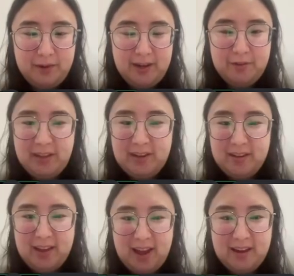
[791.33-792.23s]
When you click
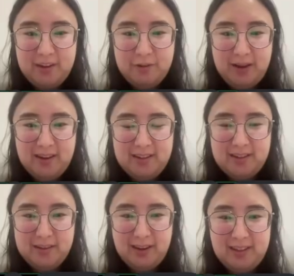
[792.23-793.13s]
on that, you get
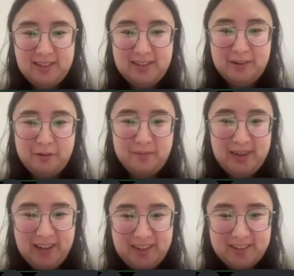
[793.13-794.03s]
into like, this is the
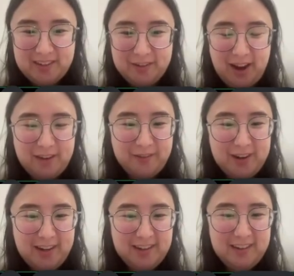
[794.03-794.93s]
homepage. So kind of
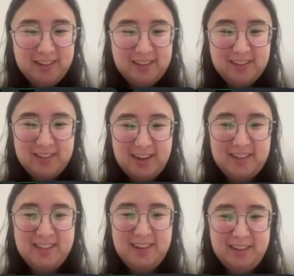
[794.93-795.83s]
funny, just
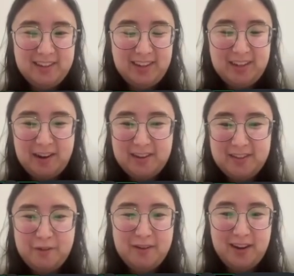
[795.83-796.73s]
like seeing this like
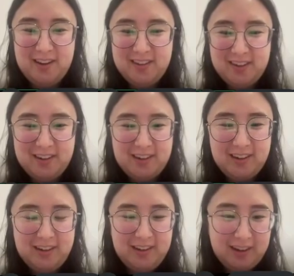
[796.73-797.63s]
so 90s
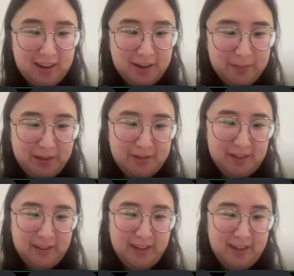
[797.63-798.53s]
art. And
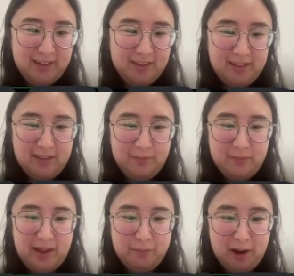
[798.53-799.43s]
there's a link
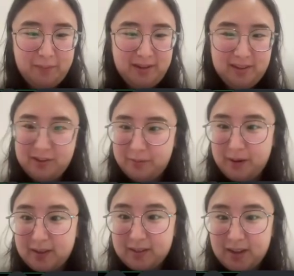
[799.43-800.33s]
that brought me to the
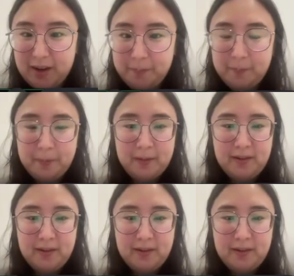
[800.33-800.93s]
Japan site.